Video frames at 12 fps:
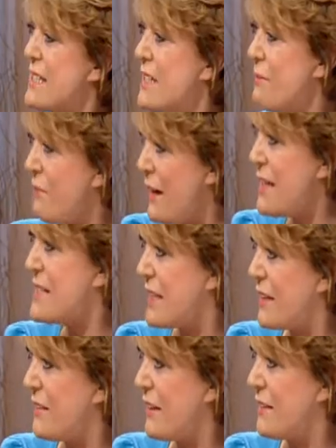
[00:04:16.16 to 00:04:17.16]
mean, because
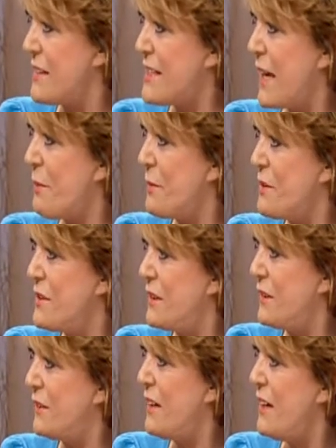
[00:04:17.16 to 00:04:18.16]
it is an amazing
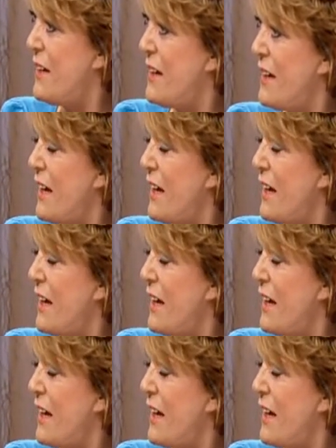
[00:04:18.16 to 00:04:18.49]
thing that's happened